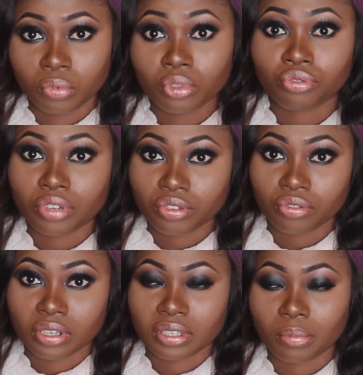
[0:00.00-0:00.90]
most
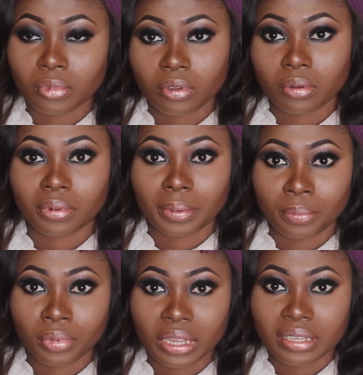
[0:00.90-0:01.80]
restaurants, I'm not talking
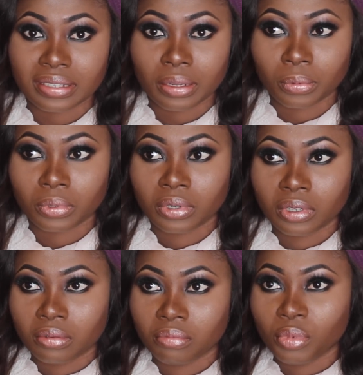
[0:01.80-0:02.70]
about bookers now,
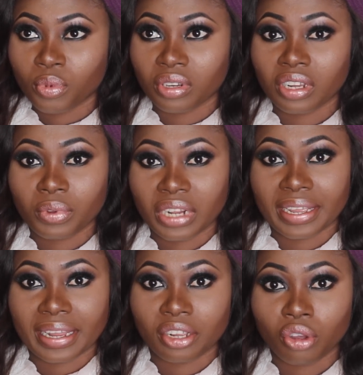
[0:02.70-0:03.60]
maybe another way that I
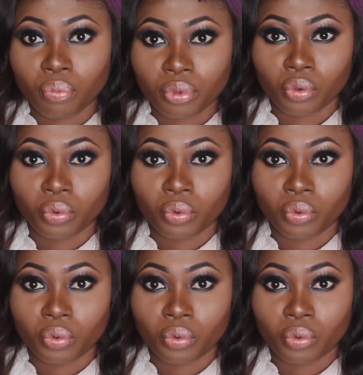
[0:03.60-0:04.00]
can help you.